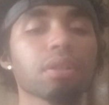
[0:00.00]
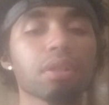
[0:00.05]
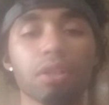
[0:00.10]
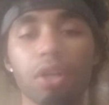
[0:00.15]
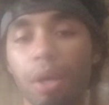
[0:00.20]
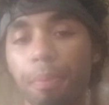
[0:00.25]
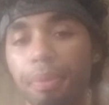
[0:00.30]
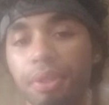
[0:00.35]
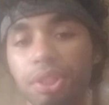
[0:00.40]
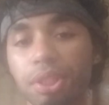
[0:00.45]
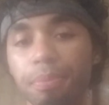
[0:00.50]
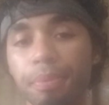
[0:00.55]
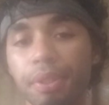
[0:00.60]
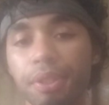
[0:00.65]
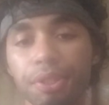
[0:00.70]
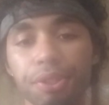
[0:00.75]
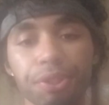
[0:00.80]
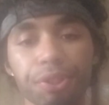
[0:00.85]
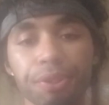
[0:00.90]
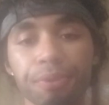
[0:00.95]
God bless
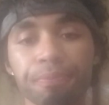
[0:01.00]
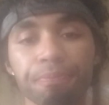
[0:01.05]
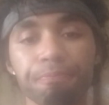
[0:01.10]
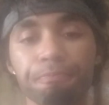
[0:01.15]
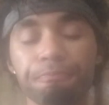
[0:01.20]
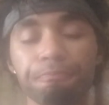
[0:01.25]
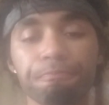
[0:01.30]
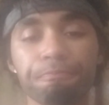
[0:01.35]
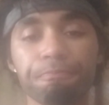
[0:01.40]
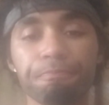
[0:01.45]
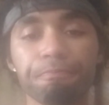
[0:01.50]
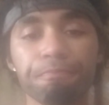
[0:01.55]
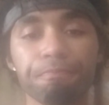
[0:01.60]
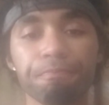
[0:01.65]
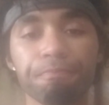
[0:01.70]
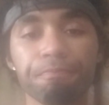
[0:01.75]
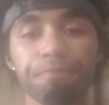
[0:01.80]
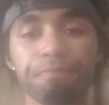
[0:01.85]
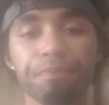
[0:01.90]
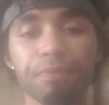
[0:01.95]
America.
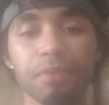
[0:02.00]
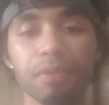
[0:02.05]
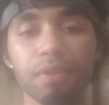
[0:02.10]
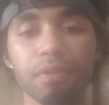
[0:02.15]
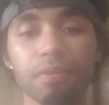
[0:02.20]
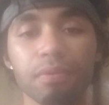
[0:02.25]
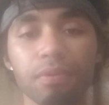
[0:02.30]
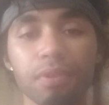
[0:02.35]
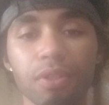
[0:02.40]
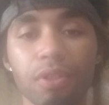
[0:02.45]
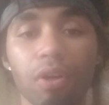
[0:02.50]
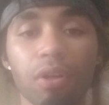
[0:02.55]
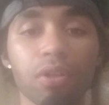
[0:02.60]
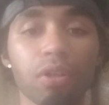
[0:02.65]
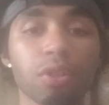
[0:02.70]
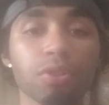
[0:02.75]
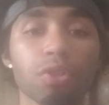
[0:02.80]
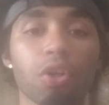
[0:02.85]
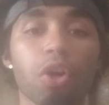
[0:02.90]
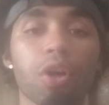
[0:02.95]
God
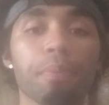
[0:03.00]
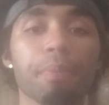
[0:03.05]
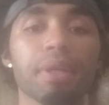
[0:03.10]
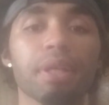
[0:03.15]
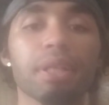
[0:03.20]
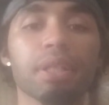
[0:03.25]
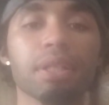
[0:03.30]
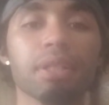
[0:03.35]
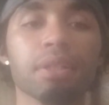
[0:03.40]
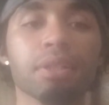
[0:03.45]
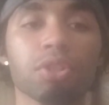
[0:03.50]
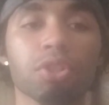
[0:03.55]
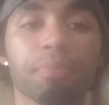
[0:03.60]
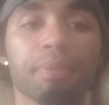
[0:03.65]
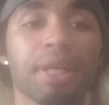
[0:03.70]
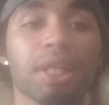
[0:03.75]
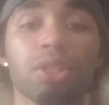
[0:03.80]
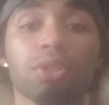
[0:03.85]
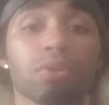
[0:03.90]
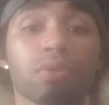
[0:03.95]
loves all Americans, no
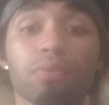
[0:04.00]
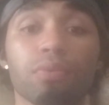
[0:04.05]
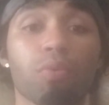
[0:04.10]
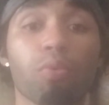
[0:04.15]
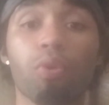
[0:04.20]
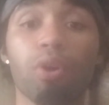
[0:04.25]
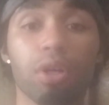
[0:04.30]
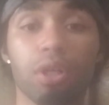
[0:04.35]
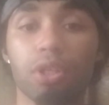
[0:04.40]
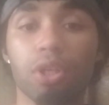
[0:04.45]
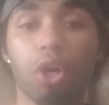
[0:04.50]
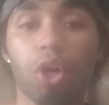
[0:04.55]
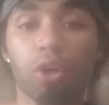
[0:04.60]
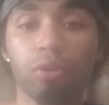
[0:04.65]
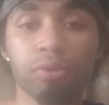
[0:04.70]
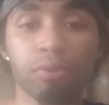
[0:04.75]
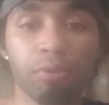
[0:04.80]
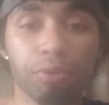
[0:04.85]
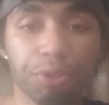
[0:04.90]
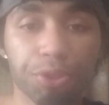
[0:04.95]
matter what
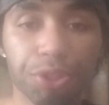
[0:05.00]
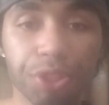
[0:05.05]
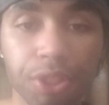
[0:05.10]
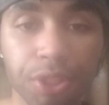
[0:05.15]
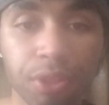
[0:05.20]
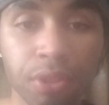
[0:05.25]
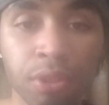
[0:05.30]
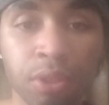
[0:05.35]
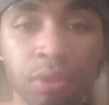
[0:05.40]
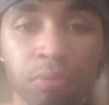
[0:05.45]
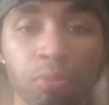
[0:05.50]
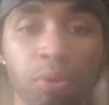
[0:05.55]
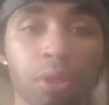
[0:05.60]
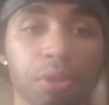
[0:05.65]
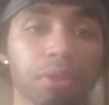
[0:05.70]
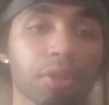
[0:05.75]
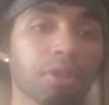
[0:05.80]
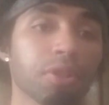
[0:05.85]
color or gender, what